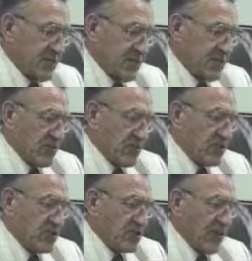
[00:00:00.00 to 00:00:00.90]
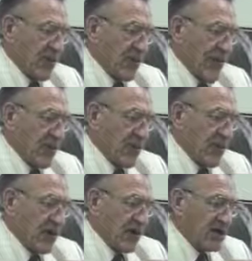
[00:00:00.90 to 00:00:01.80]
With drug use running rampant,
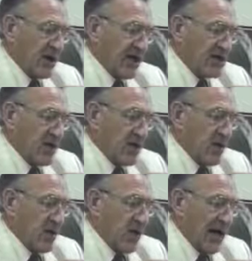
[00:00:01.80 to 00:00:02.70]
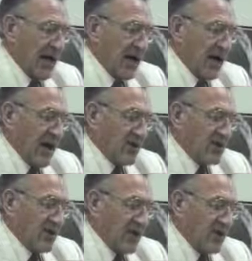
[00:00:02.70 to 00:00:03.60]
Hawkins asked, why are our
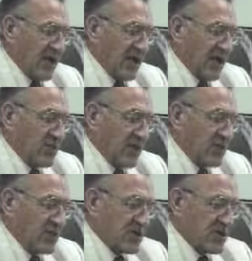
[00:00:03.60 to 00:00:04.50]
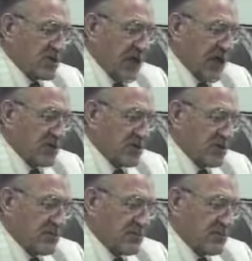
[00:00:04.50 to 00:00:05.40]
children being exposed to such garbage?